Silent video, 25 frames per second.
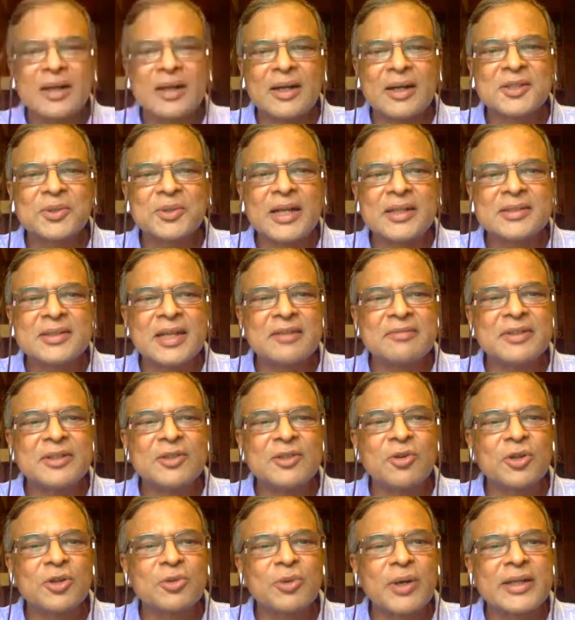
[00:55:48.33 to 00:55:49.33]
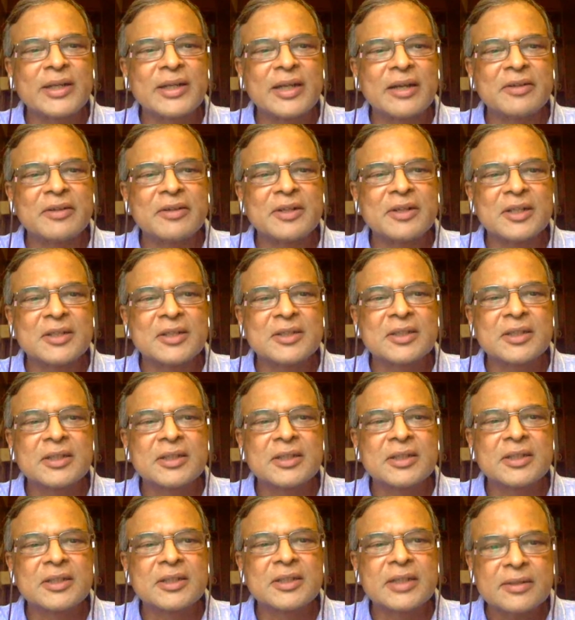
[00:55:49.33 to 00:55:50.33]
answer to that is that we don't quite
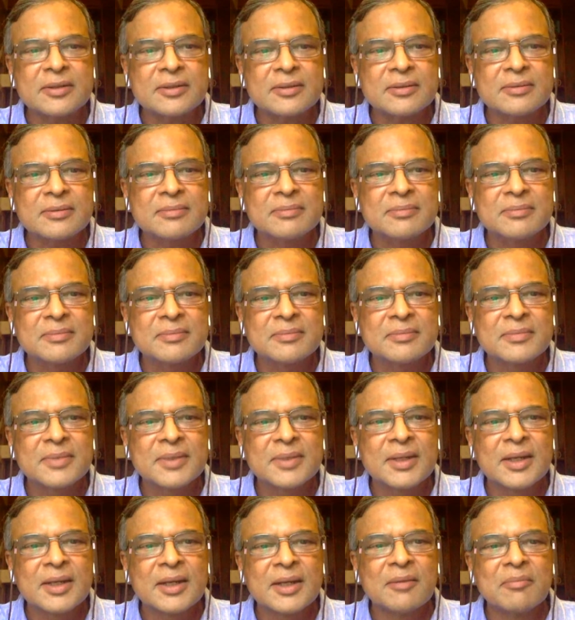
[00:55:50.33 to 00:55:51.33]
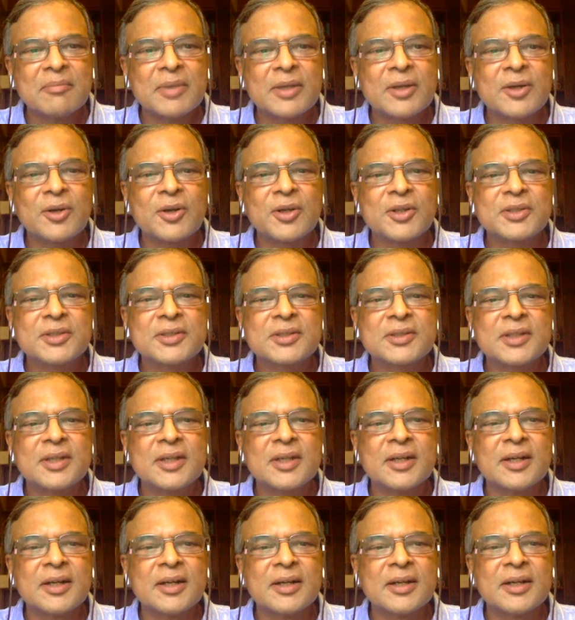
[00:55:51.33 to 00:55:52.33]
have an answer yet,
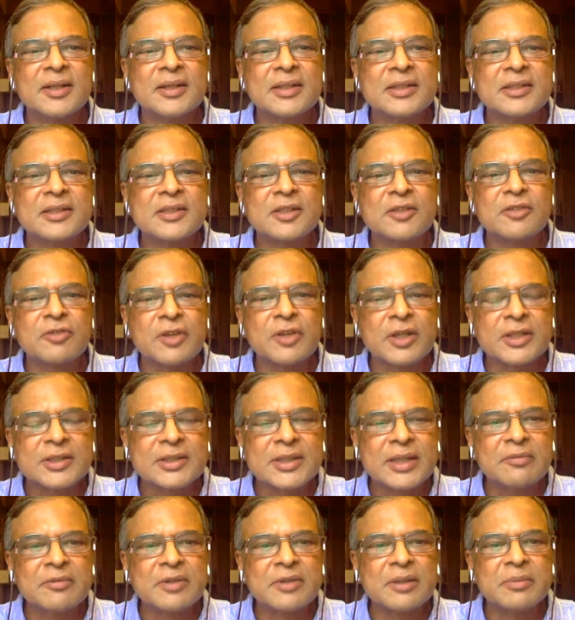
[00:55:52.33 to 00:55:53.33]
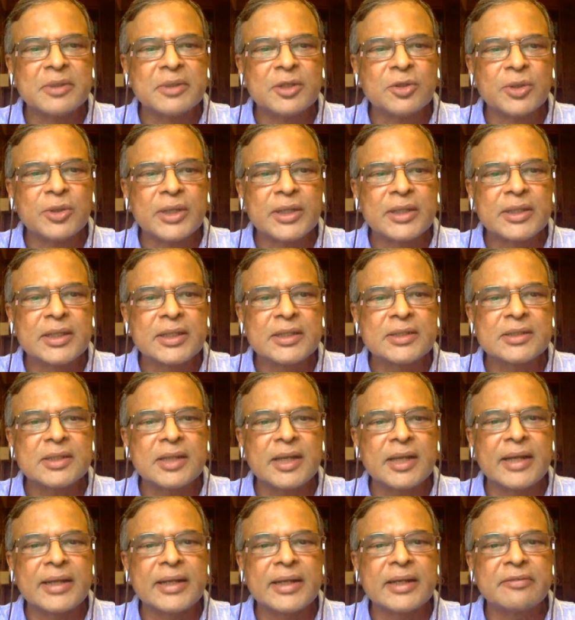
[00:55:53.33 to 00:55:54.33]
because this is the first time we'll be
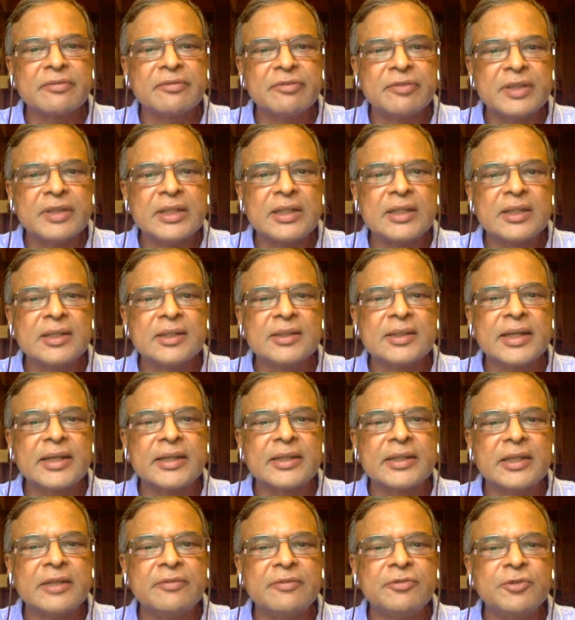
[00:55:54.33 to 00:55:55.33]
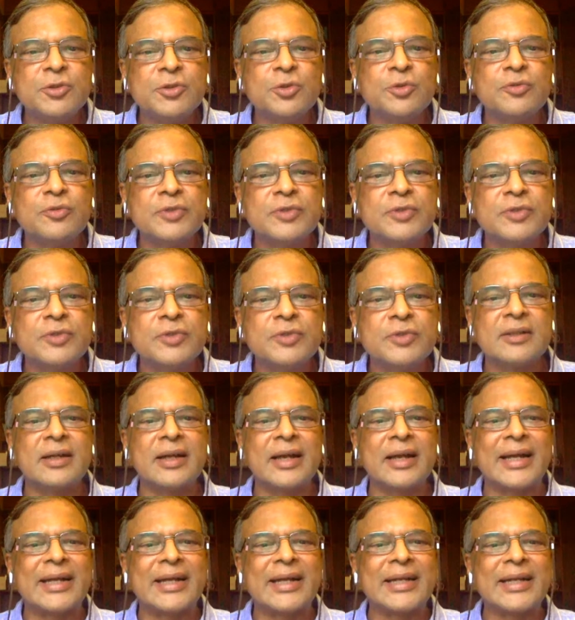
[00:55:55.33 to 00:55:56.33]
doing this. And I feel that if you've
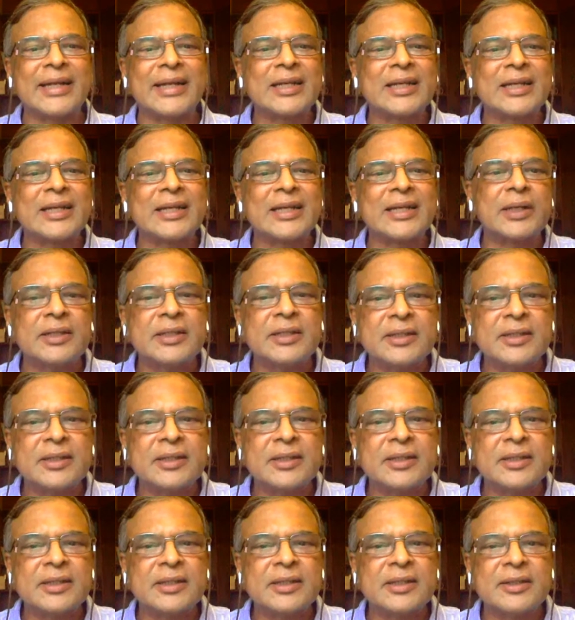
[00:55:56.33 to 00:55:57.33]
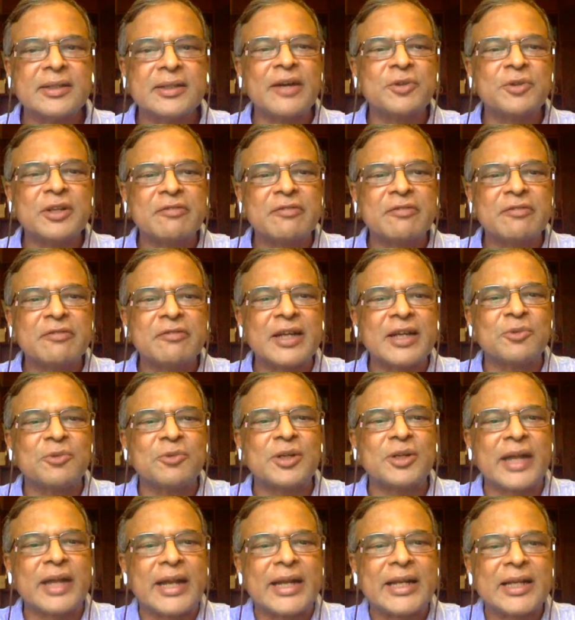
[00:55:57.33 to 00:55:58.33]
done adequately, now we have to
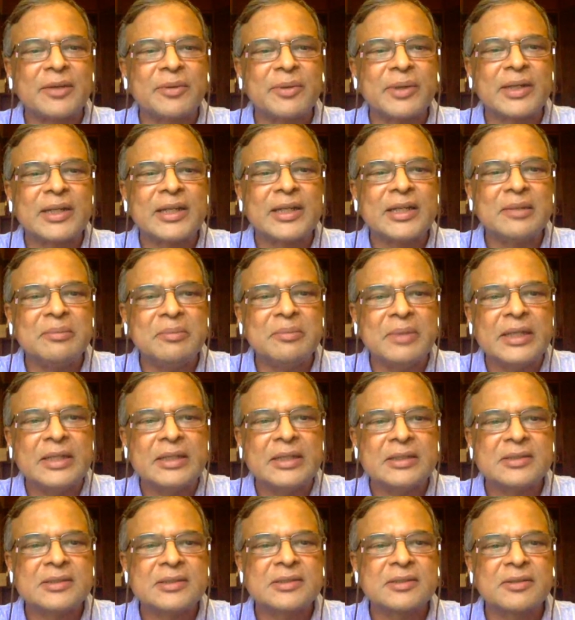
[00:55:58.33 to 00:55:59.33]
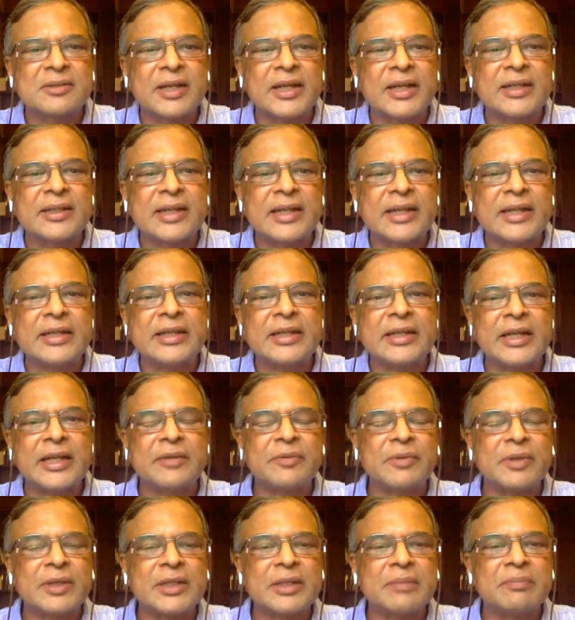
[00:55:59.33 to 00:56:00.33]
define what adequately means, right? And
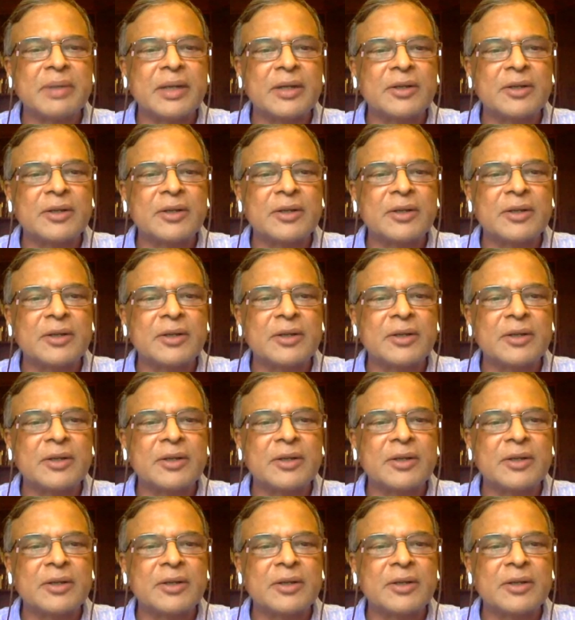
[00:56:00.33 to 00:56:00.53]
it will